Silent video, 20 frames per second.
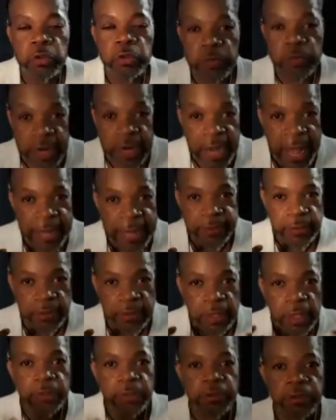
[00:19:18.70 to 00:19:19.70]
to not
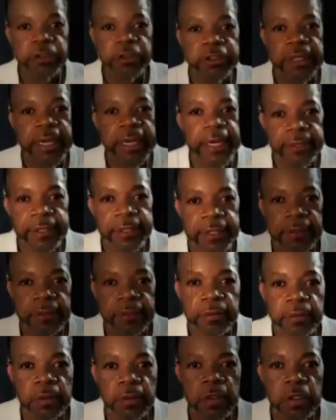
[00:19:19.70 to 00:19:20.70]
understand it.
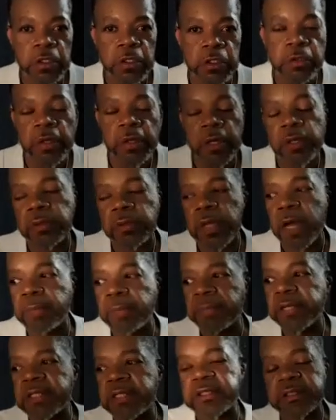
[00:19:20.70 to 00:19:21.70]
You know,
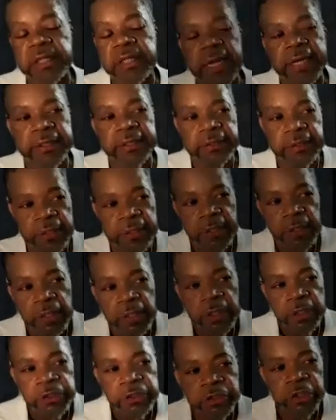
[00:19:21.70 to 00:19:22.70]
I mean, it's like
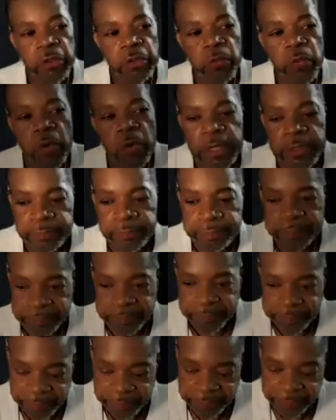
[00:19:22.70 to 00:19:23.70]

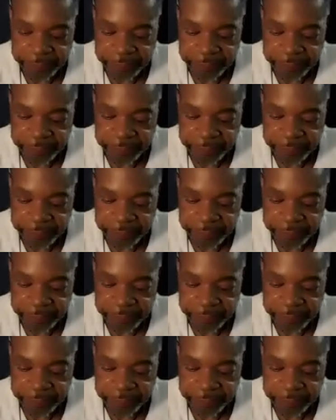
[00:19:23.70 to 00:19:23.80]
someone